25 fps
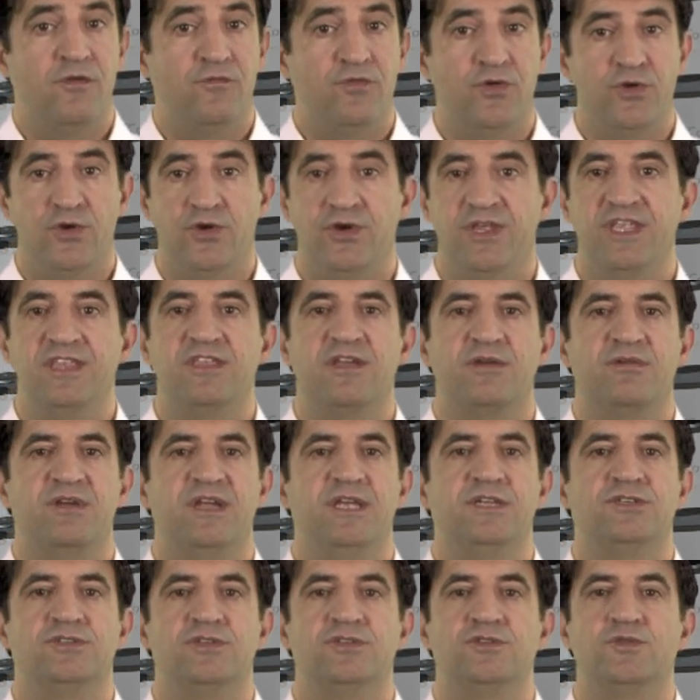for your
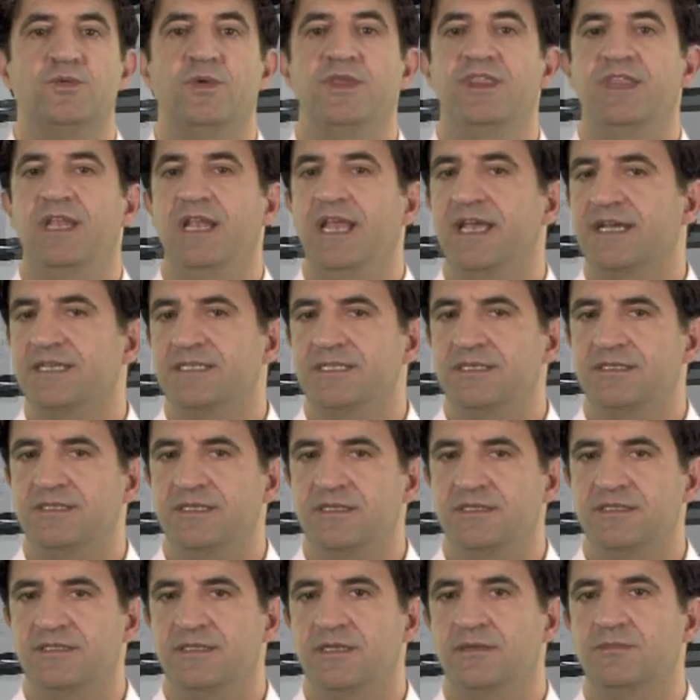integrations with legacy
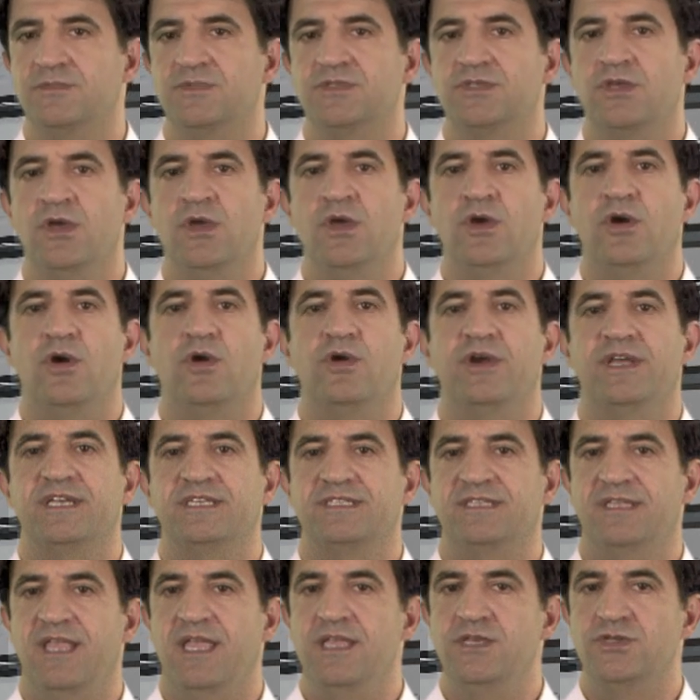systems or
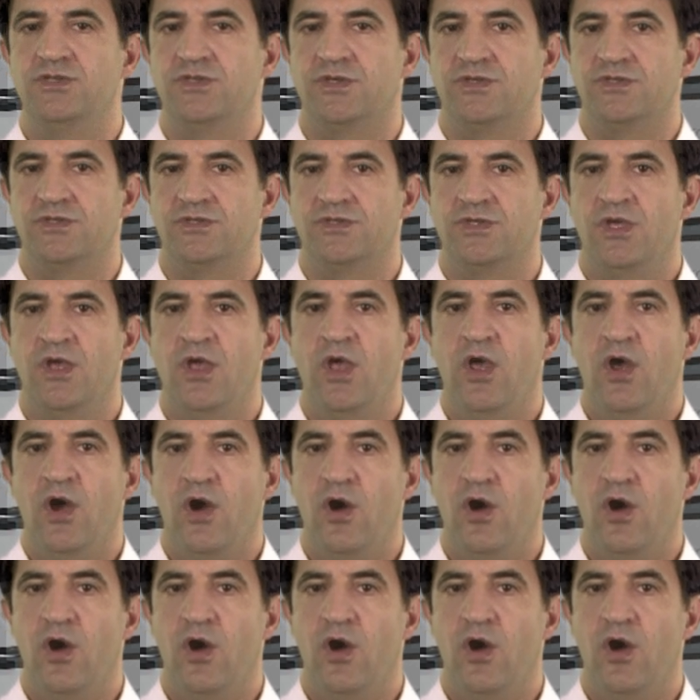extensions.